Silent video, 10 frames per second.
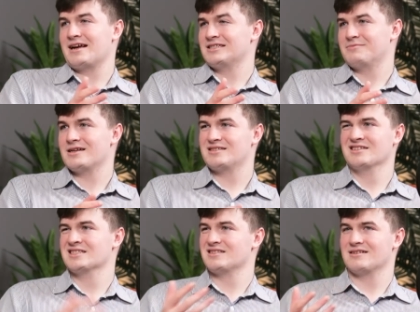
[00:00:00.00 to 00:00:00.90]
aspect,
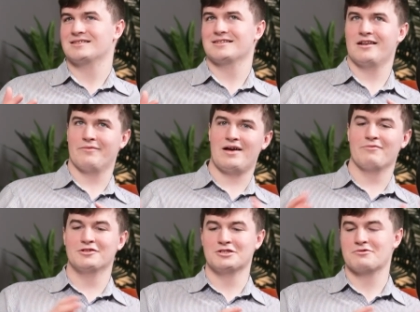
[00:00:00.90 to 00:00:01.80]
because it's nice to kind of
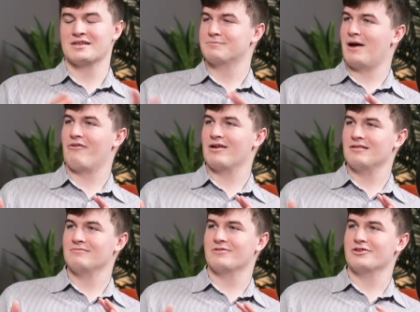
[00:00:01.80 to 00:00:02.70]
have the two things
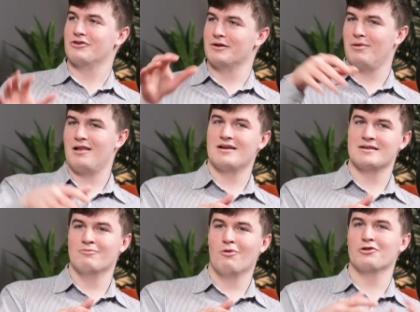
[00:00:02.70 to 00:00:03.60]
parallel, where you can
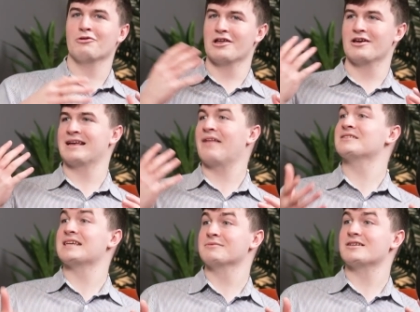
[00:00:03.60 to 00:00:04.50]
apply what you're learning at the
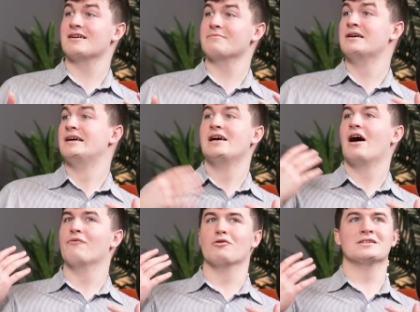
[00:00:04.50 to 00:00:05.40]
same time,
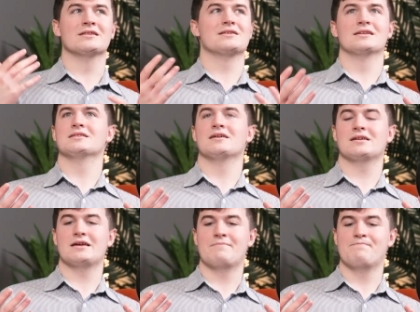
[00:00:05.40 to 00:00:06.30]
avoiding things
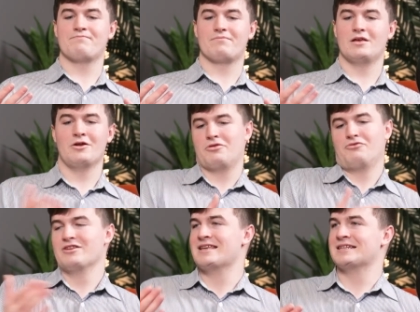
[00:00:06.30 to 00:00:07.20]
like
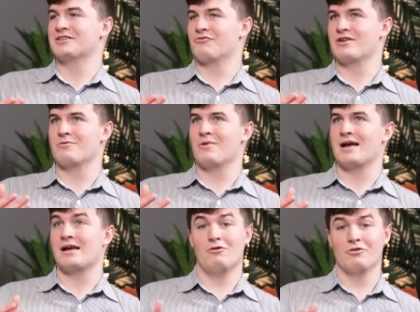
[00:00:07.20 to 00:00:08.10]
3-year degree
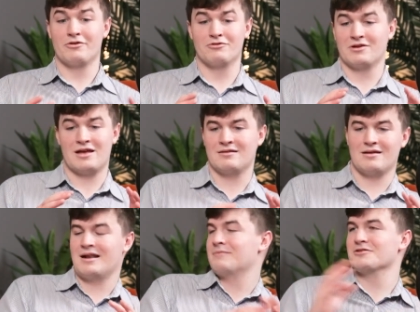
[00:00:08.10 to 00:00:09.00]
where, although you're getting
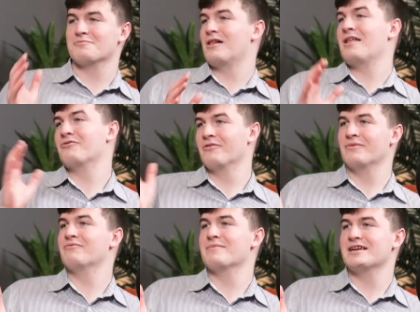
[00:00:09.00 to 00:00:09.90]
an absolute plethora of
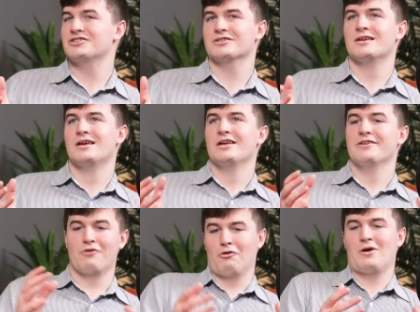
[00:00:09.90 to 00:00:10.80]
information,
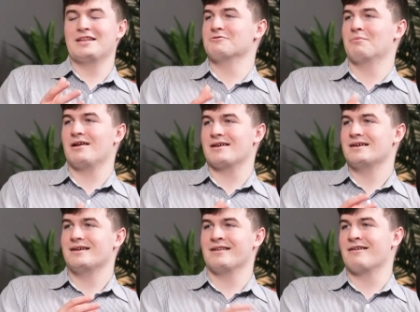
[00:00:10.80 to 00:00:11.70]
you've got to wait to apply
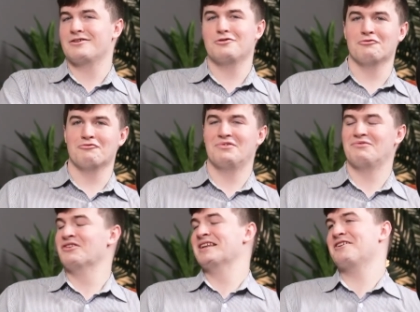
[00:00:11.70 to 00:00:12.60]
it. And I couldn't
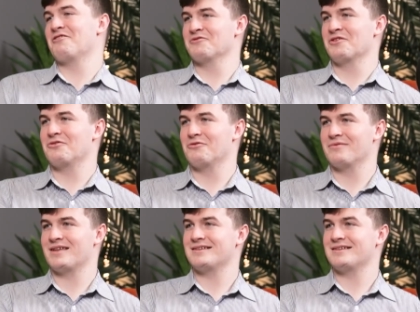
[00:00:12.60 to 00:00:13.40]
really cope with the thought of that.